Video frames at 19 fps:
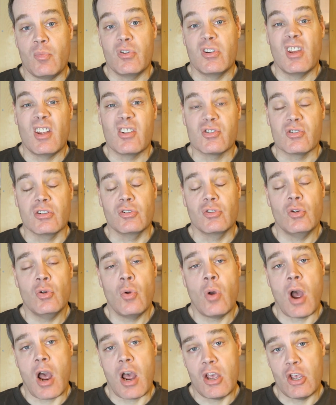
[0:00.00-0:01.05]
potentially too
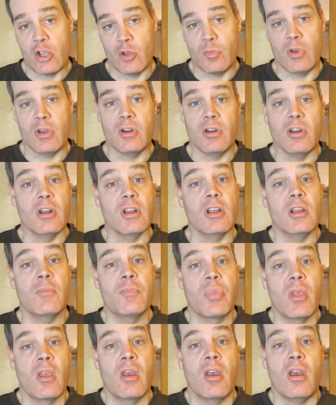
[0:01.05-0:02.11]
high humidity
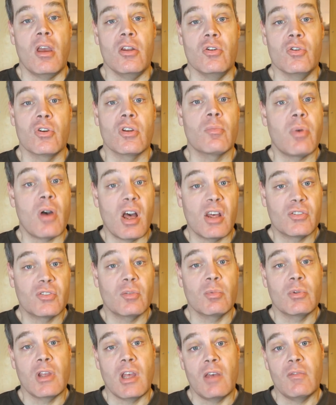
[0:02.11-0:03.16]
and you could
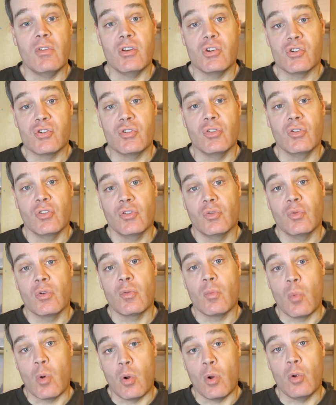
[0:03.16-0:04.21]
possibly have issues with
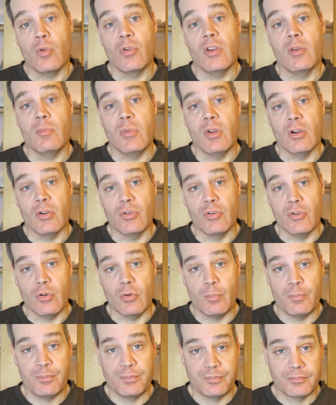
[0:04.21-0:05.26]
mold and mildew.
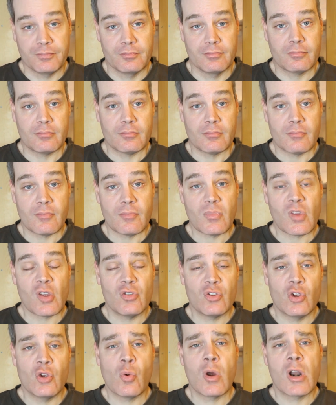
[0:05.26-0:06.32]

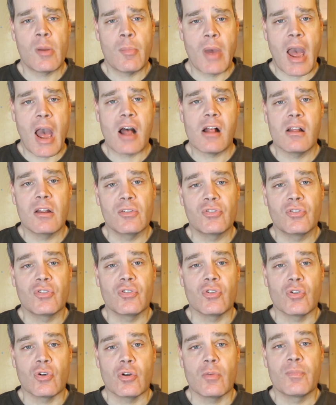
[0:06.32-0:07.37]
So you want to balance
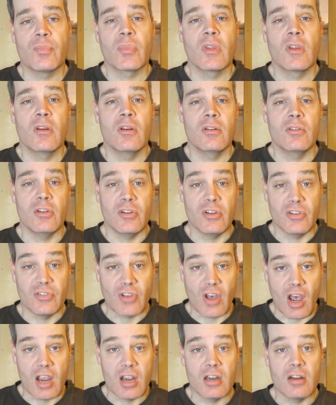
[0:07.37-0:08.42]
the
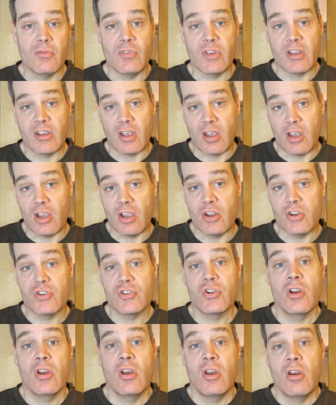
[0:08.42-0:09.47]
design of the
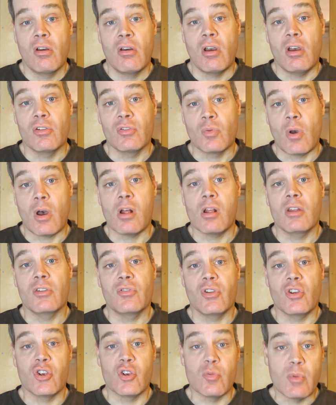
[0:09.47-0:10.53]
cage as well as
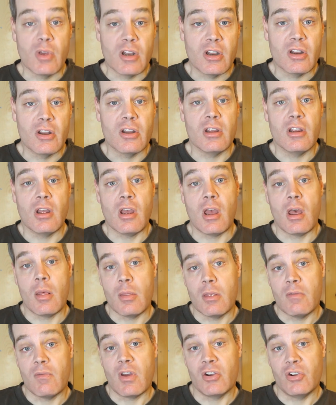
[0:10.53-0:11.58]
the humidity and
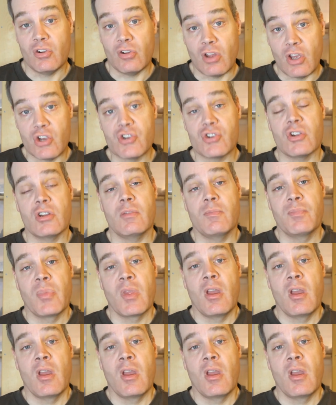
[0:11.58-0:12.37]
the ventilation